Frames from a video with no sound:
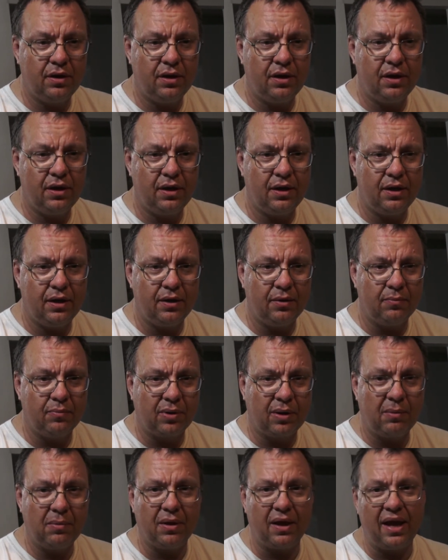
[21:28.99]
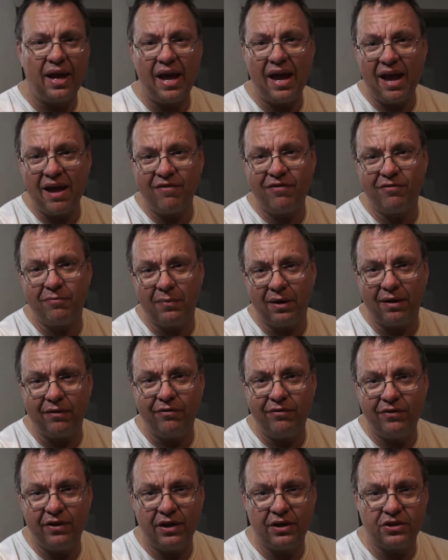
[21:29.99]
and probably half my
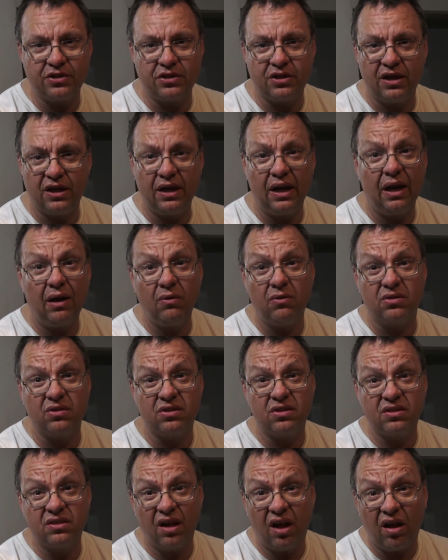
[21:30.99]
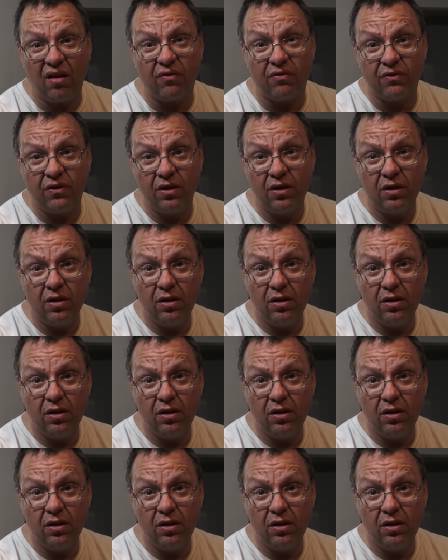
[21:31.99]
fish, and I was stuffed.